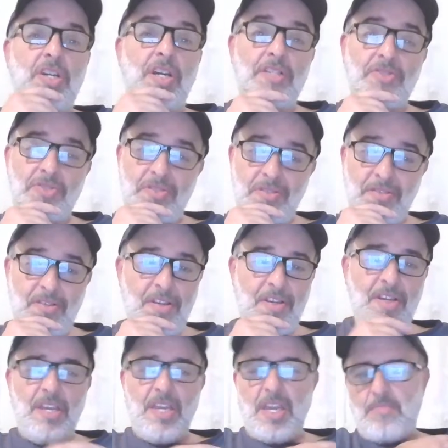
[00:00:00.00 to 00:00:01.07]
chest.
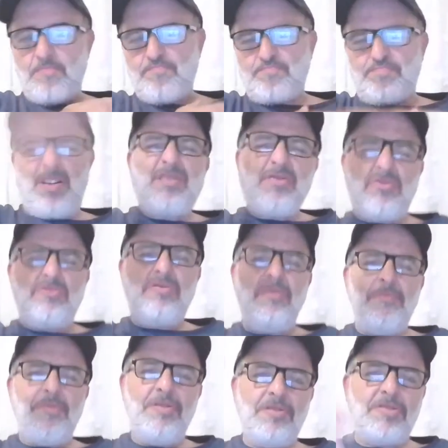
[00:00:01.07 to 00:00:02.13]
He punched
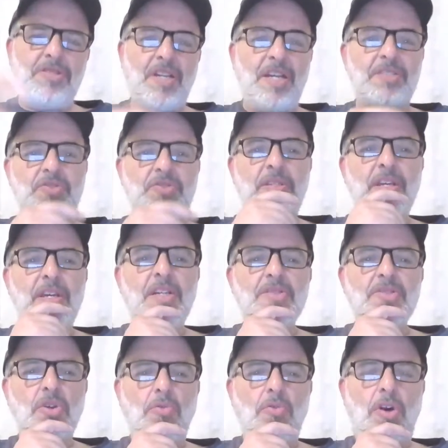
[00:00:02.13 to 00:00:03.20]
him in the chest
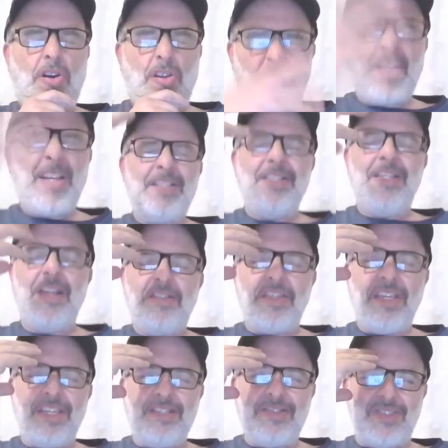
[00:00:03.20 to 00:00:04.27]
so hard, I
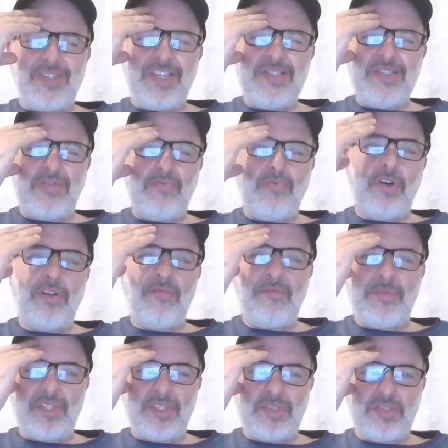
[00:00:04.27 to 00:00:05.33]
think it says in one of
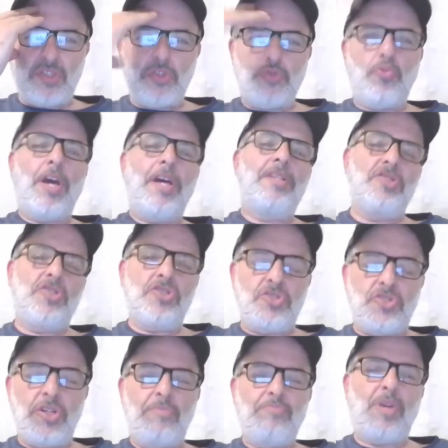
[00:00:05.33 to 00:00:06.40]
them that the sweat
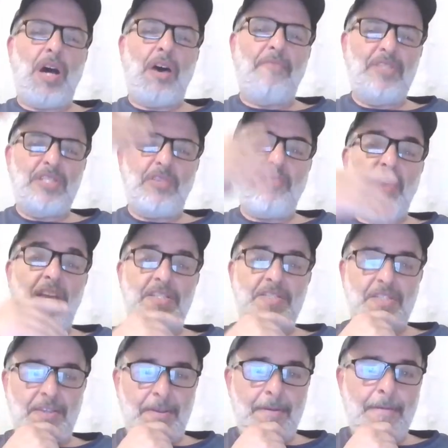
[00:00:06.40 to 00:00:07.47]
just jumped off his
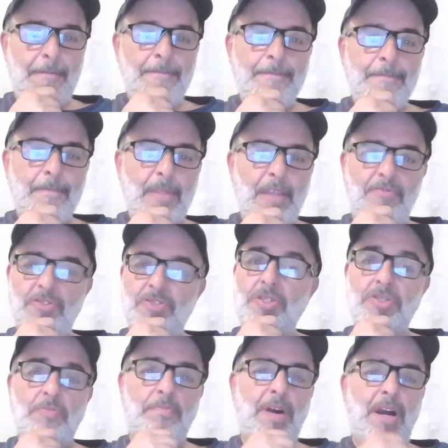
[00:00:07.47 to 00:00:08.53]
face. It was
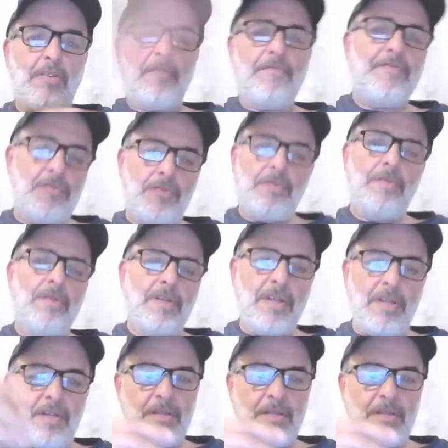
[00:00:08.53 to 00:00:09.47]
such a powerful,